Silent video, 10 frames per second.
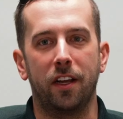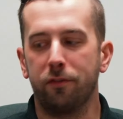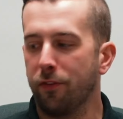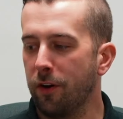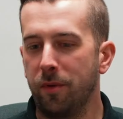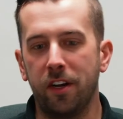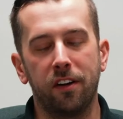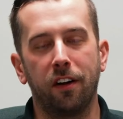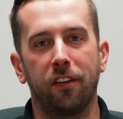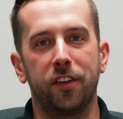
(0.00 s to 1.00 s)
in front of me
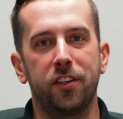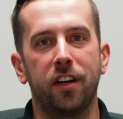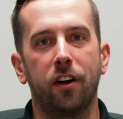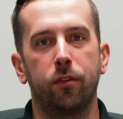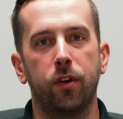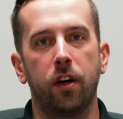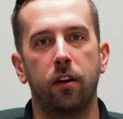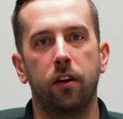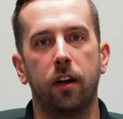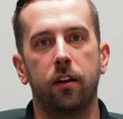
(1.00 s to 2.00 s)
here, I got the
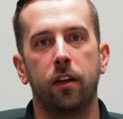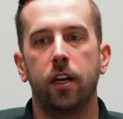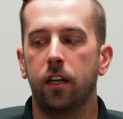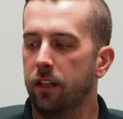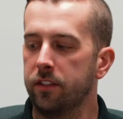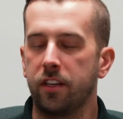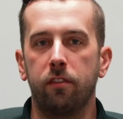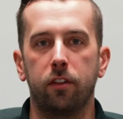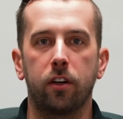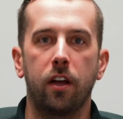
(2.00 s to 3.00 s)
TR300N. Let's have
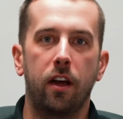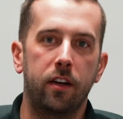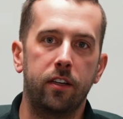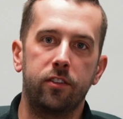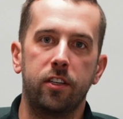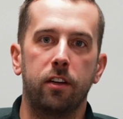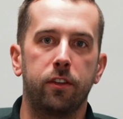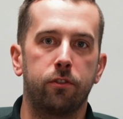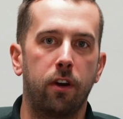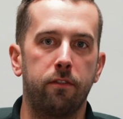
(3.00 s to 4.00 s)
a look at it and see if
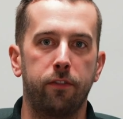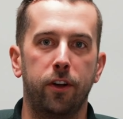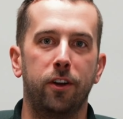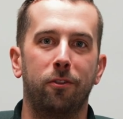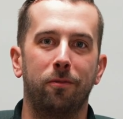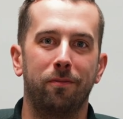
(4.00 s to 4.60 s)
it's right for you.